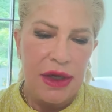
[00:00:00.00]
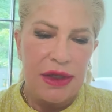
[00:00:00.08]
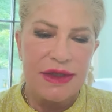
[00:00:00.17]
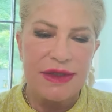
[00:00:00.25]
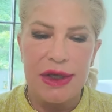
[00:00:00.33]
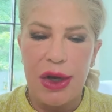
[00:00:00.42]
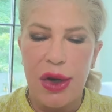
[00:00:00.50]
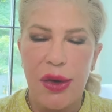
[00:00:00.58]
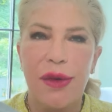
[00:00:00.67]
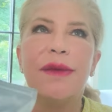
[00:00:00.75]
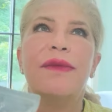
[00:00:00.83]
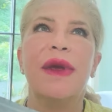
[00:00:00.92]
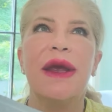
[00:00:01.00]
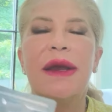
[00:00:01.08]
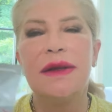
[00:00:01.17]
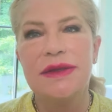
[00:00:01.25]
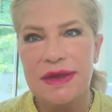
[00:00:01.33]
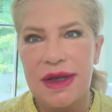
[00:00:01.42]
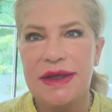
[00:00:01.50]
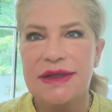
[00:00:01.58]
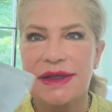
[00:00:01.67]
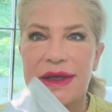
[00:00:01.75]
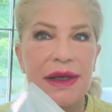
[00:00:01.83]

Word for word: So here's an idea.